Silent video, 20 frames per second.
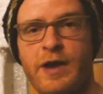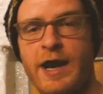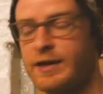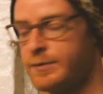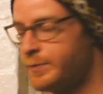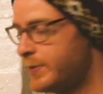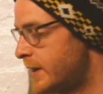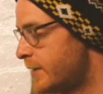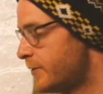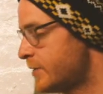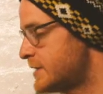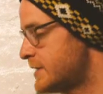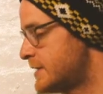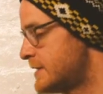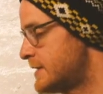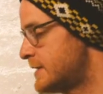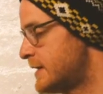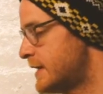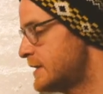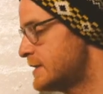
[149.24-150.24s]
racked the bale onto the
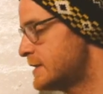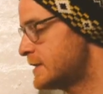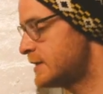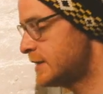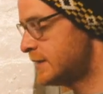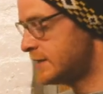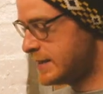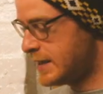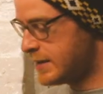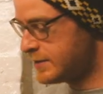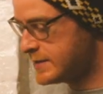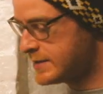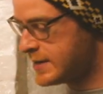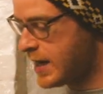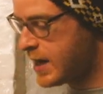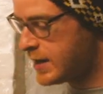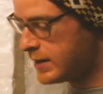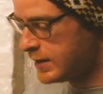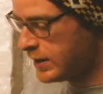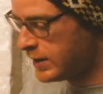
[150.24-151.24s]
stillage, it's now
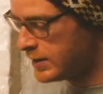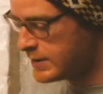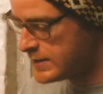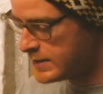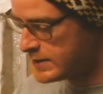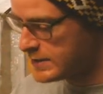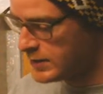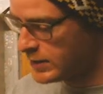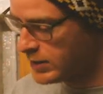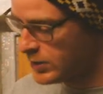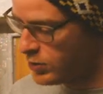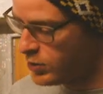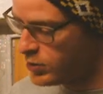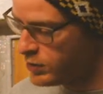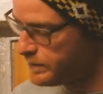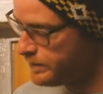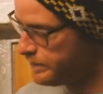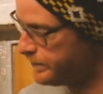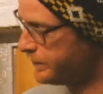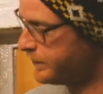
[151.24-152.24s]
sat nice and
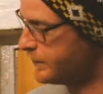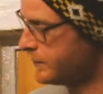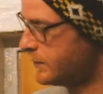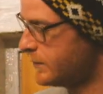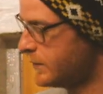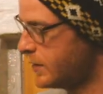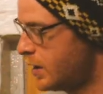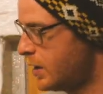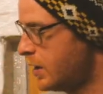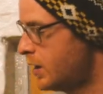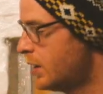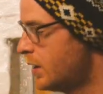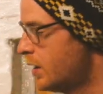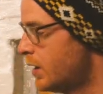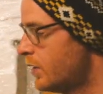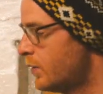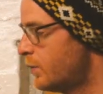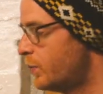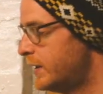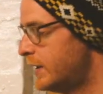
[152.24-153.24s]
secure.
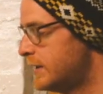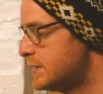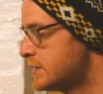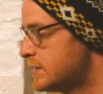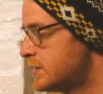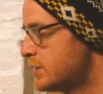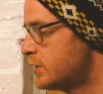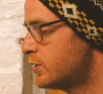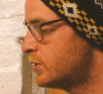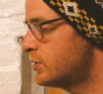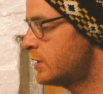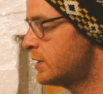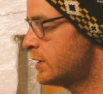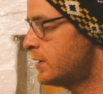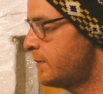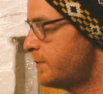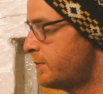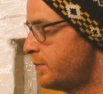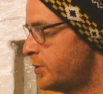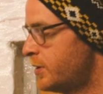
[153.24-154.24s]
We need to
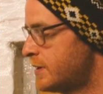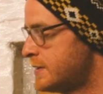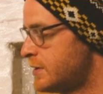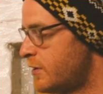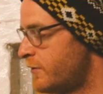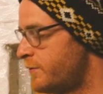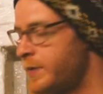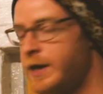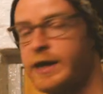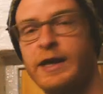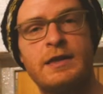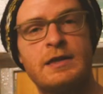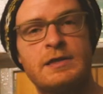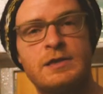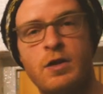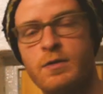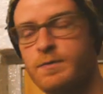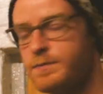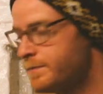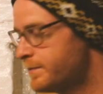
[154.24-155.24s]
put the soft peg in the
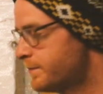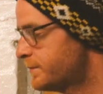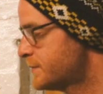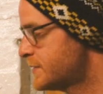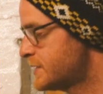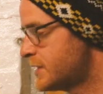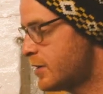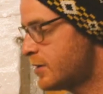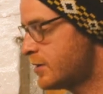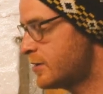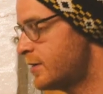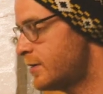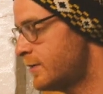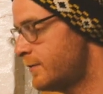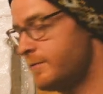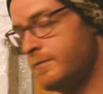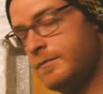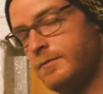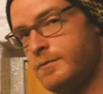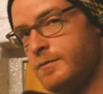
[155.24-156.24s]
top, so
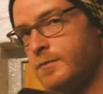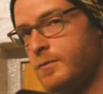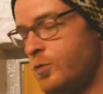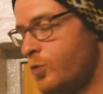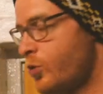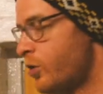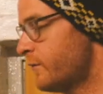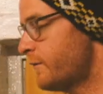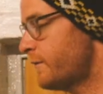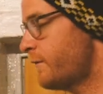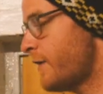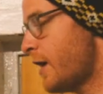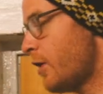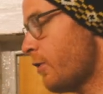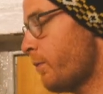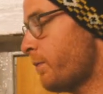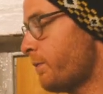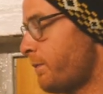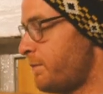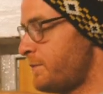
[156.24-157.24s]
one
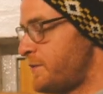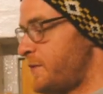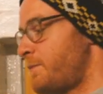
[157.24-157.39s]
fell